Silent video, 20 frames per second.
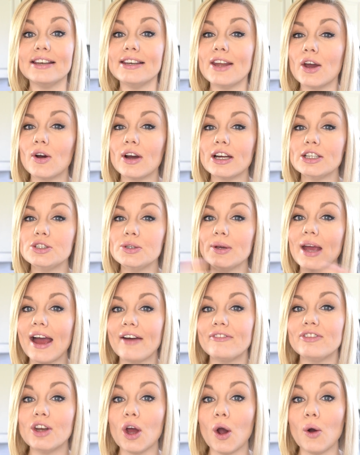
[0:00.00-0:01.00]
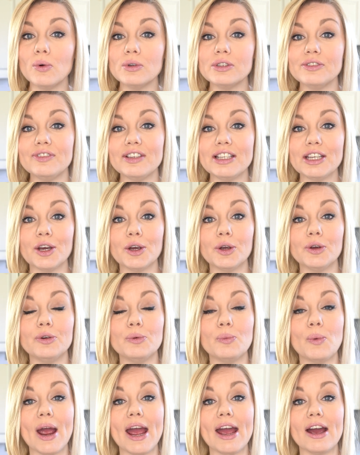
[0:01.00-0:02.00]
Now, I do have an older video
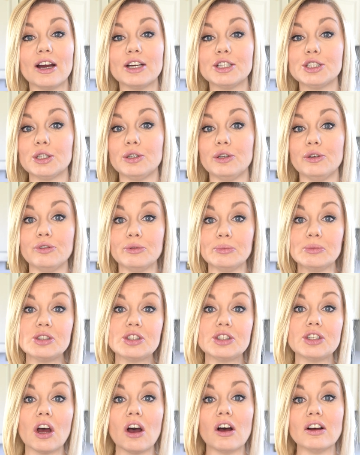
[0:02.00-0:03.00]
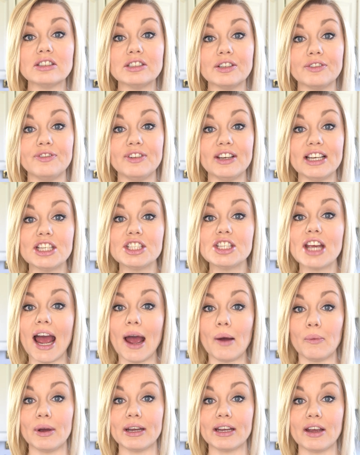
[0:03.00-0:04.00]
where I show you from start to finish
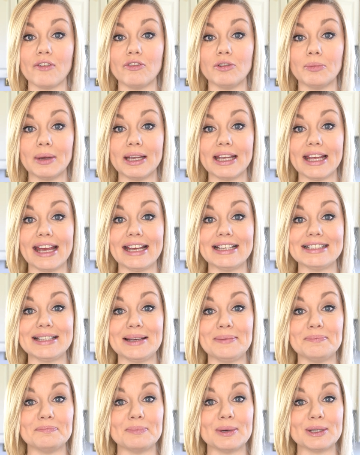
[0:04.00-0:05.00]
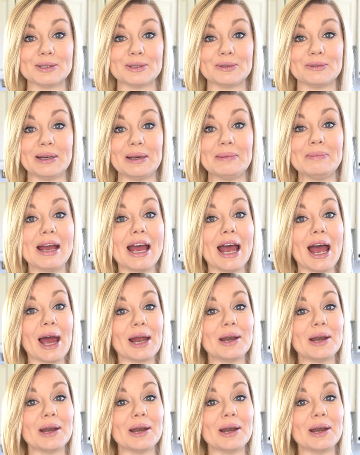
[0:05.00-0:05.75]
how I cover my cakes in buttercream,